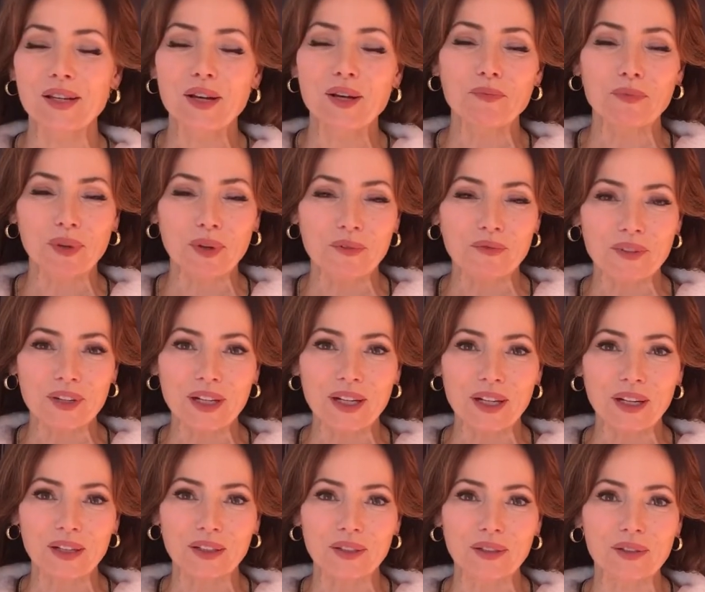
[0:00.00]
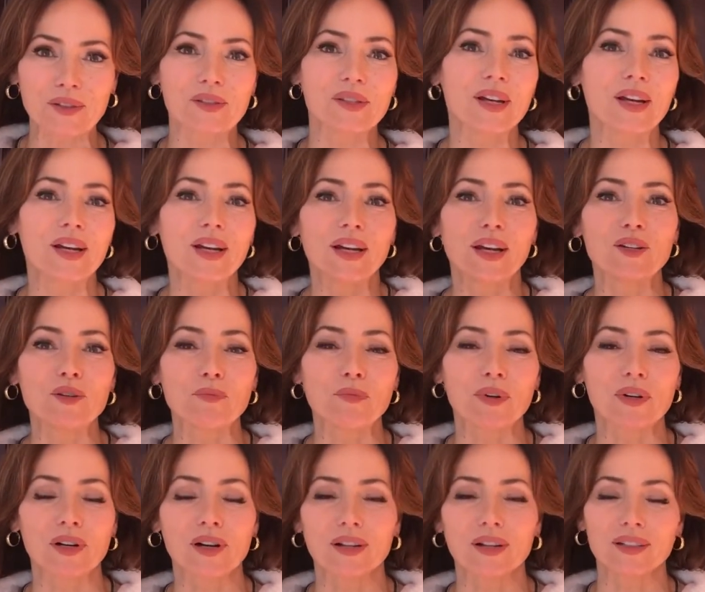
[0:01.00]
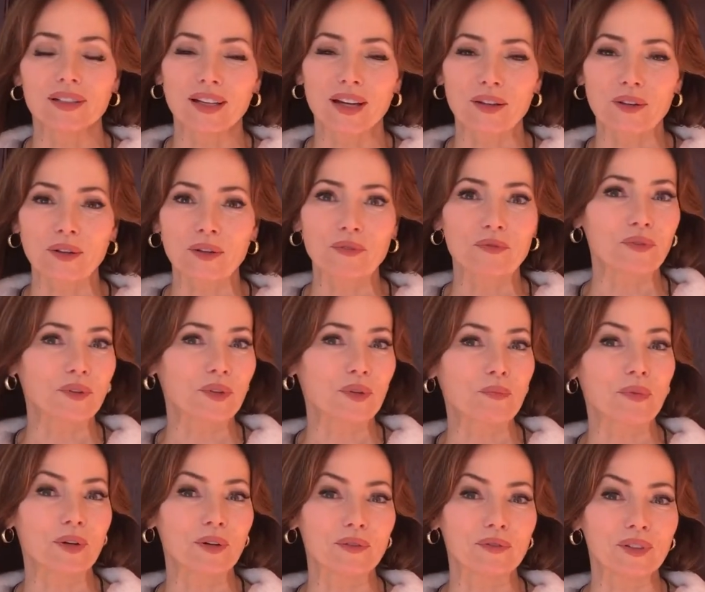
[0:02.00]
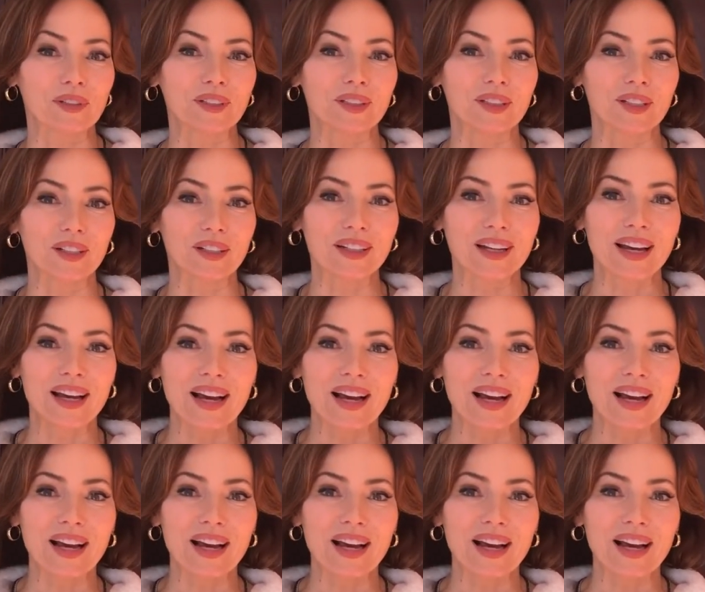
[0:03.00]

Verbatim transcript: perfect colors, and you put it all together for the perfect look.